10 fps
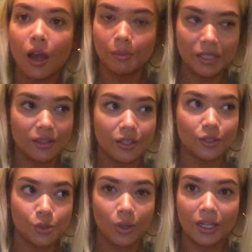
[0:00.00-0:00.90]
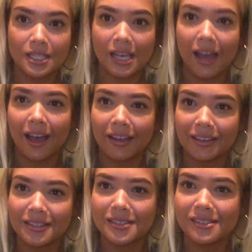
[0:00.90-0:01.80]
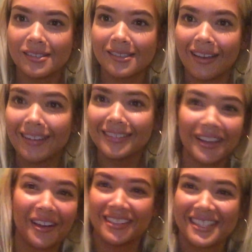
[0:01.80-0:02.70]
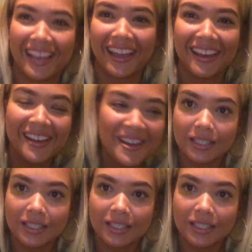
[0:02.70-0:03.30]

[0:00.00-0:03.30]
I'm in the toilets at Hakkasan. I can't say it.